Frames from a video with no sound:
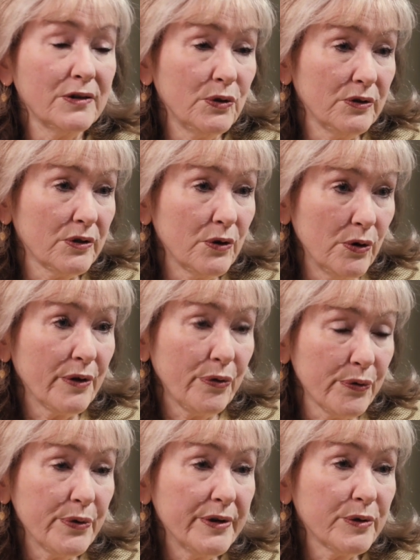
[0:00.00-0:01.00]
as the students are
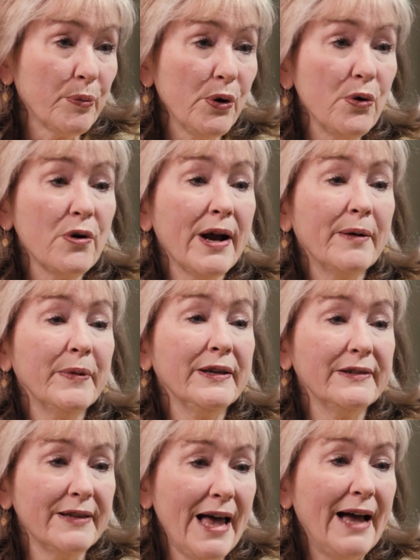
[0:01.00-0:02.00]
going through this program
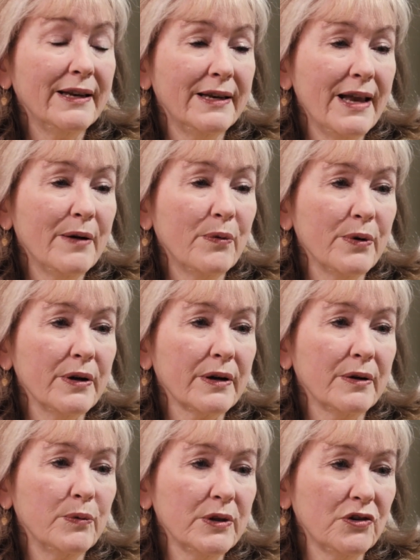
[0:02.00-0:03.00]
is that
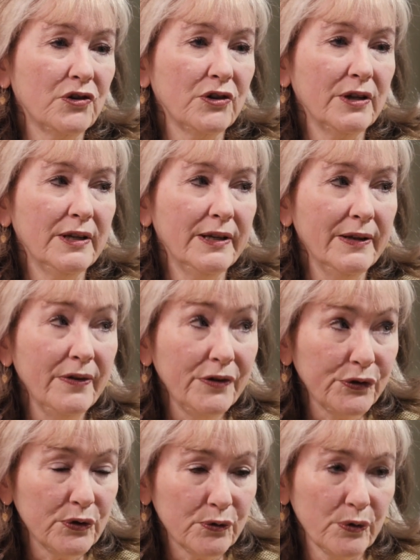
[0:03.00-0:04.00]
network, which in
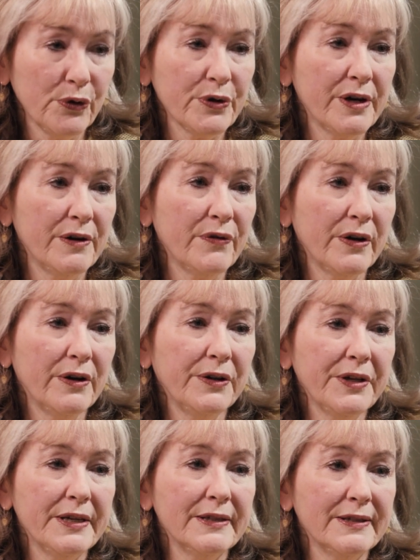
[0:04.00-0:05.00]
the students with learning
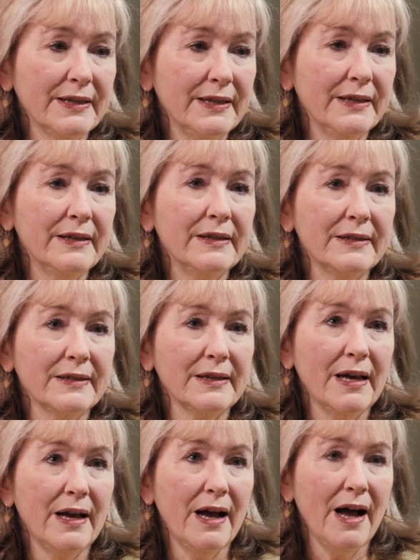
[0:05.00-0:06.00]
difficulties
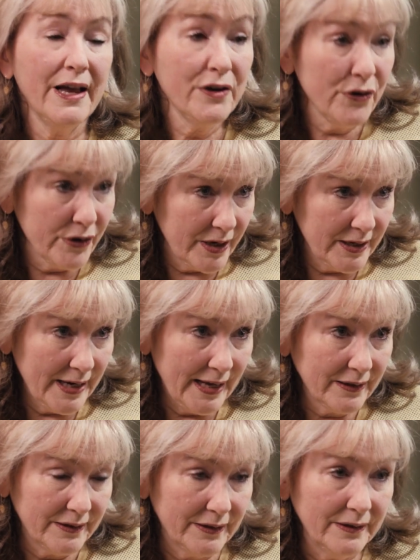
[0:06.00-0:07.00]
is
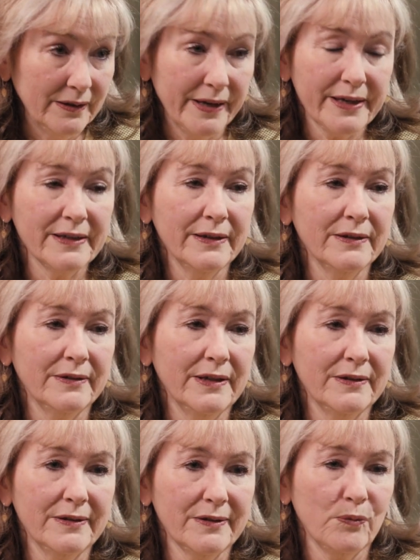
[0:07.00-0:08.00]
underconnected, like
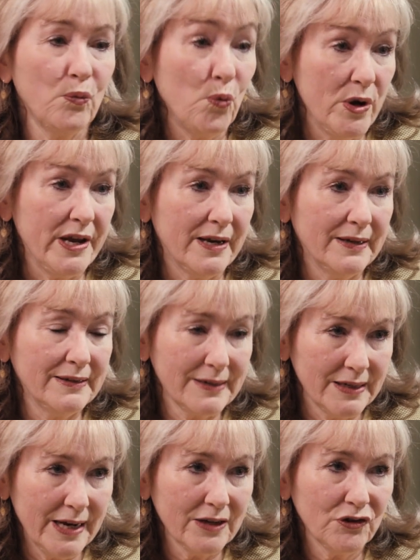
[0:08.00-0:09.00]
it's weak in
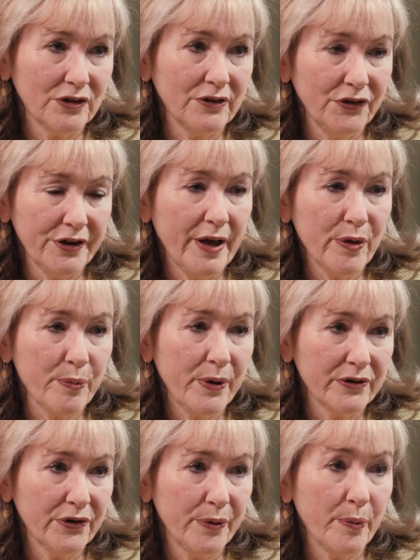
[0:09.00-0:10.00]
its connections to other
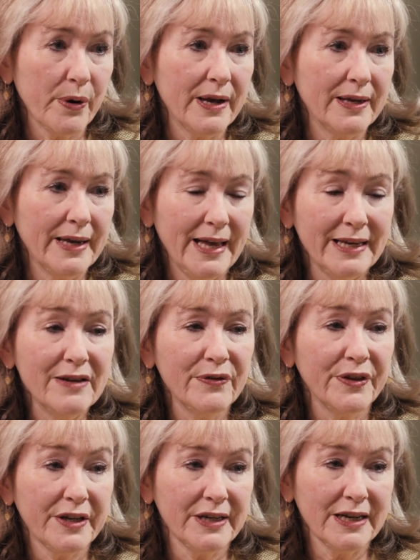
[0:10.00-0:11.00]
parts of the brain, and
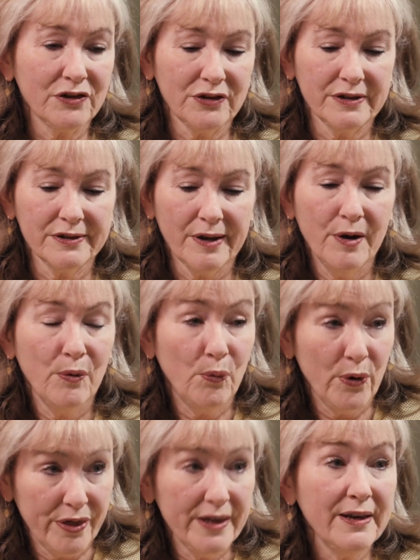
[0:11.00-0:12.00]
even the connections
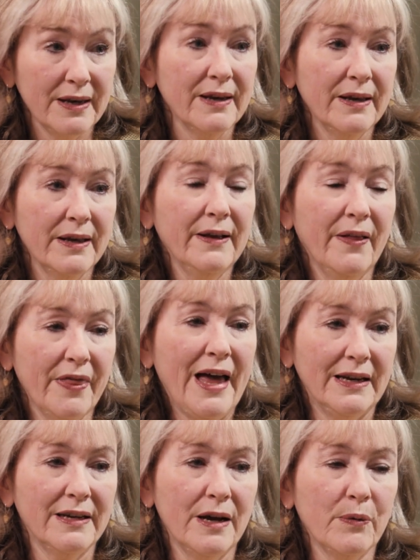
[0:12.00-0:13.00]
within
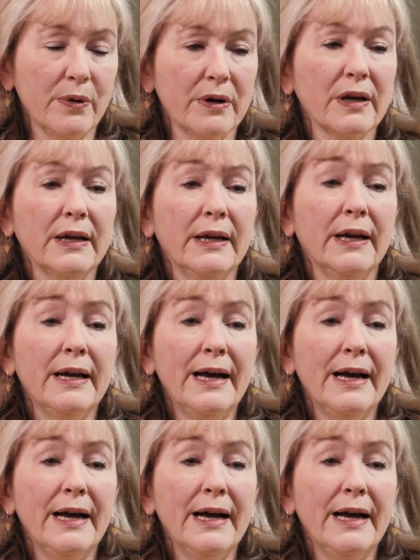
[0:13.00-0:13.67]
that network